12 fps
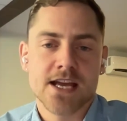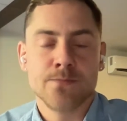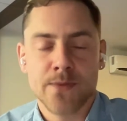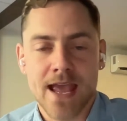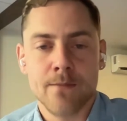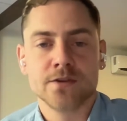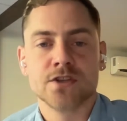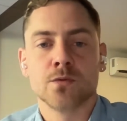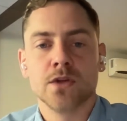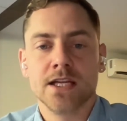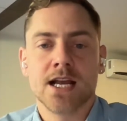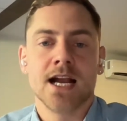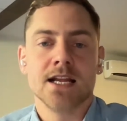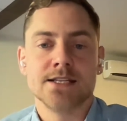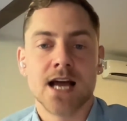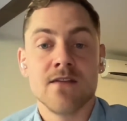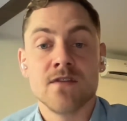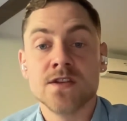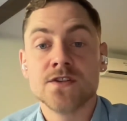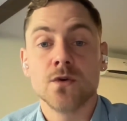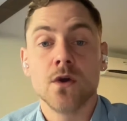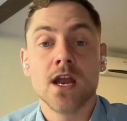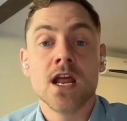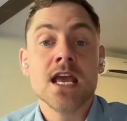be able to really kind of dive into
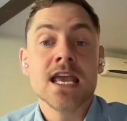it,